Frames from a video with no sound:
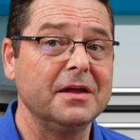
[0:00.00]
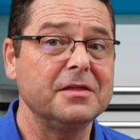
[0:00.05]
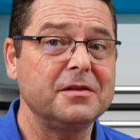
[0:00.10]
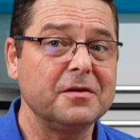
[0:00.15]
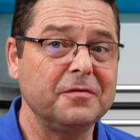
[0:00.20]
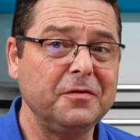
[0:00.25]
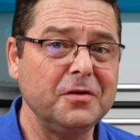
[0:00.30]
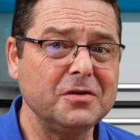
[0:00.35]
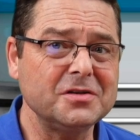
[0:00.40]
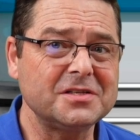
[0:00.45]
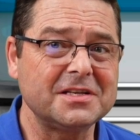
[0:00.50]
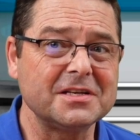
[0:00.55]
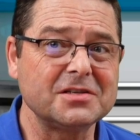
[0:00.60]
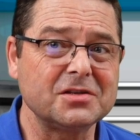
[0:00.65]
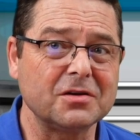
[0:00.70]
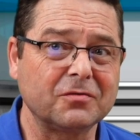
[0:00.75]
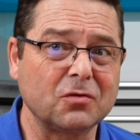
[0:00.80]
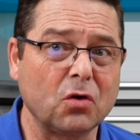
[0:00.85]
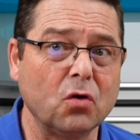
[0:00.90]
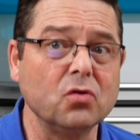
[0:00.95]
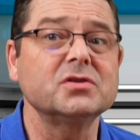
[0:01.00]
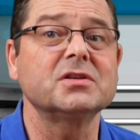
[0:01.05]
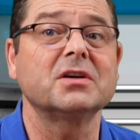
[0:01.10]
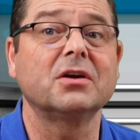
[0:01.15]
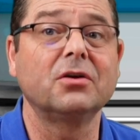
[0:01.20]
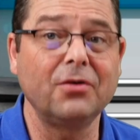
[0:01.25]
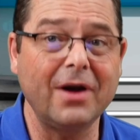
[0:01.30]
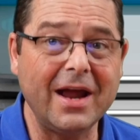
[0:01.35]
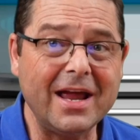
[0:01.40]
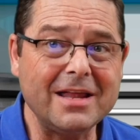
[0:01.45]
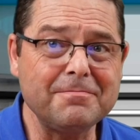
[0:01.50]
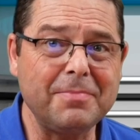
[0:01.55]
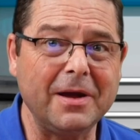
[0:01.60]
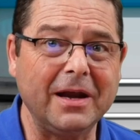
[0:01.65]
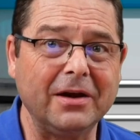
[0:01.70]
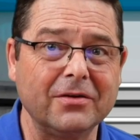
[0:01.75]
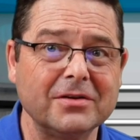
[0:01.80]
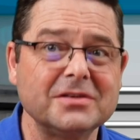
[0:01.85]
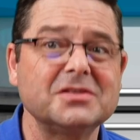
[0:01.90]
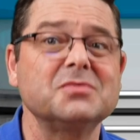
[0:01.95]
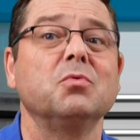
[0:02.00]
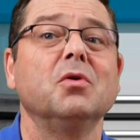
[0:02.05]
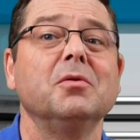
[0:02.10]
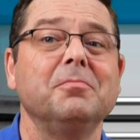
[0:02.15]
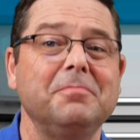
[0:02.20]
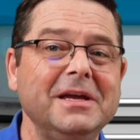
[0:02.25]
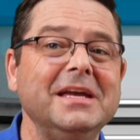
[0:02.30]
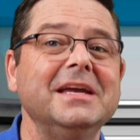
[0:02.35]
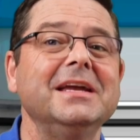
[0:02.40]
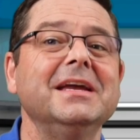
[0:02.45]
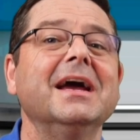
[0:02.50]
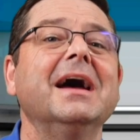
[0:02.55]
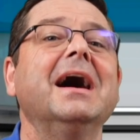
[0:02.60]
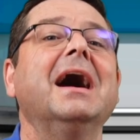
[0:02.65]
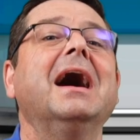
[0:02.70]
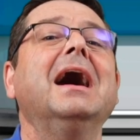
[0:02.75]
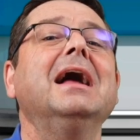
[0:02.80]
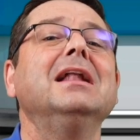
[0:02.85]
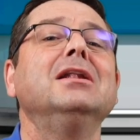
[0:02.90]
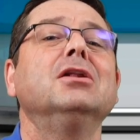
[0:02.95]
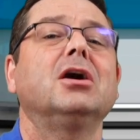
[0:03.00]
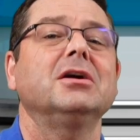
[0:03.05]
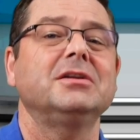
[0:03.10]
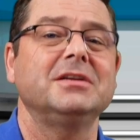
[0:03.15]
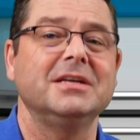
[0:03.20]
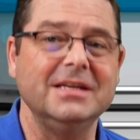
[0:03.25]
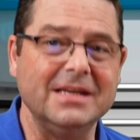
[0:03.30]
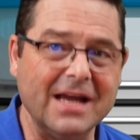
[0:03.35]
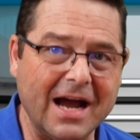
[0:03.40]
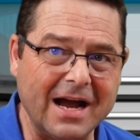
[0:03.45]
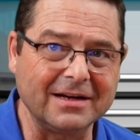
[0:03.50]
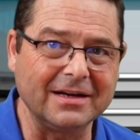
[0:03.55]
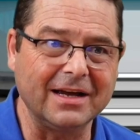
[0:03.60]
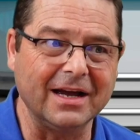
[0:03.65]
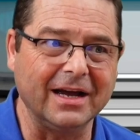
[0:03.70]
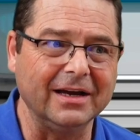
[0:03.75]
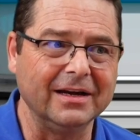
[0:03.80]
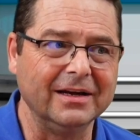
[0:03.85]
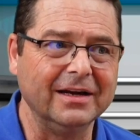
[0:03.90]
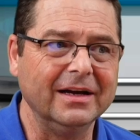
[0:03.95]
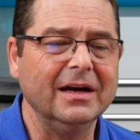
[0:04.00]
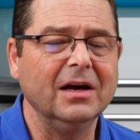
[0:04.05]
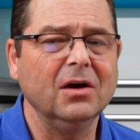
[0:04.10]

The first is, of course, grandparents will be a lot younger.